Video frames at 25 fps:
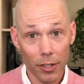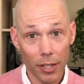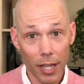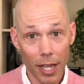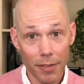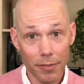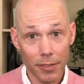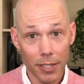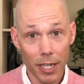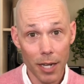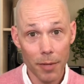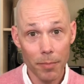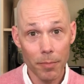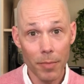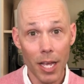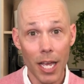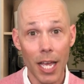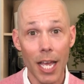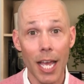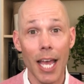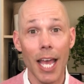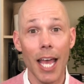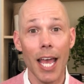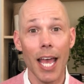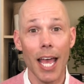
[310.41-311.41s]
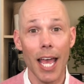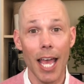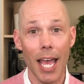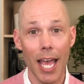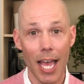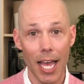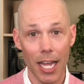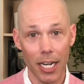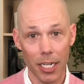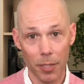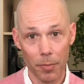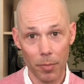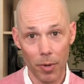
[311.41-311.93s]
lifetime
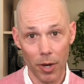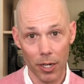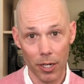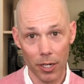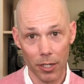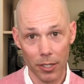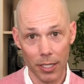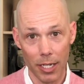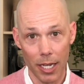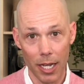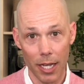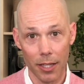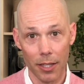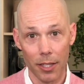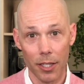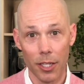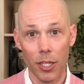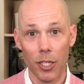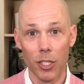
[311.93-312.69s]
and upon our death.